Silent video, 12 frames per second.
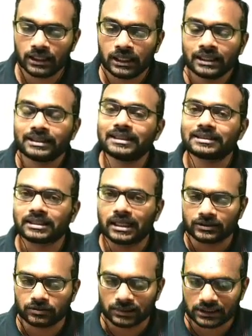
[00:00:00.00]
This
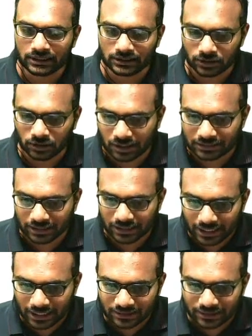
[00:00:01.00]
transformation is known as a
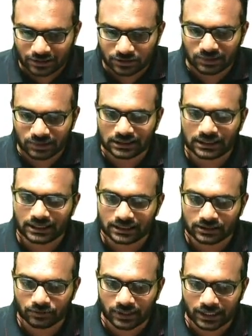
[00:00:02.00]
gauge transformation. It has
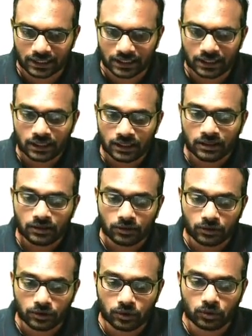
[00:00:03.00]
a very
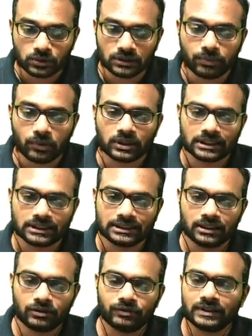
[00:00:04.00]
huge importance in
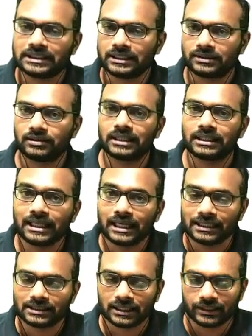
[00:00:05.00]
physics. All right,
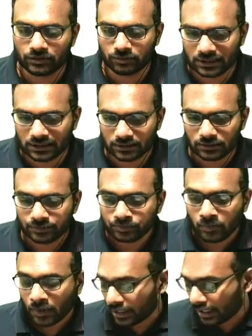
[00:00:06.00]
gauge transformation.
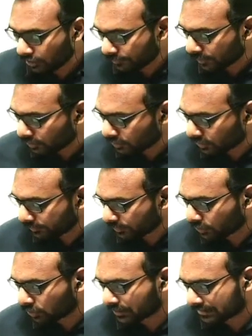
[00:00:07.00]
Now, if you
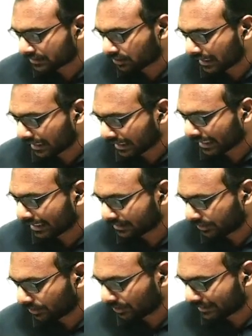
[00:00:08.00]
do this to the Lagrangian,
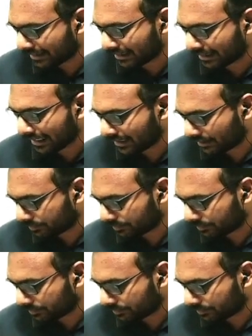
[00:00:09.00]
you will see that